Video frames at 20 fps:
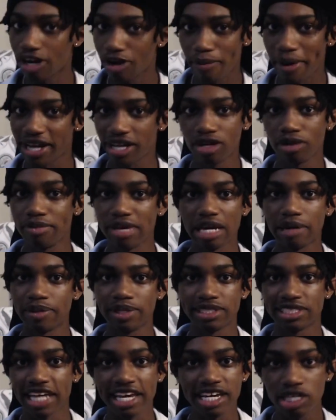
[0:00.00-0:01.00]
nobody gonna be able
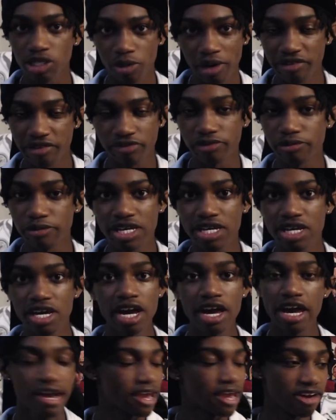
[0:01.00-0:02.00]
to take away from me
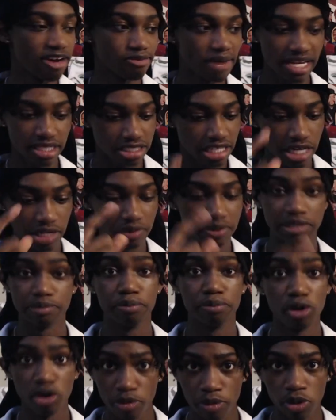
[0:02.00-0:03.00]
if my channel is
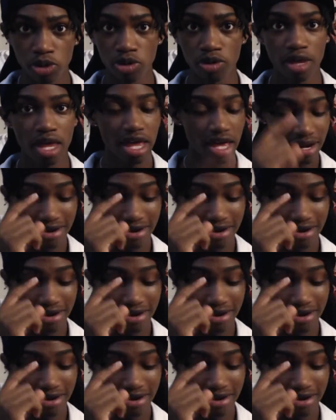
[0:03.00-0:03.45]
boo boo,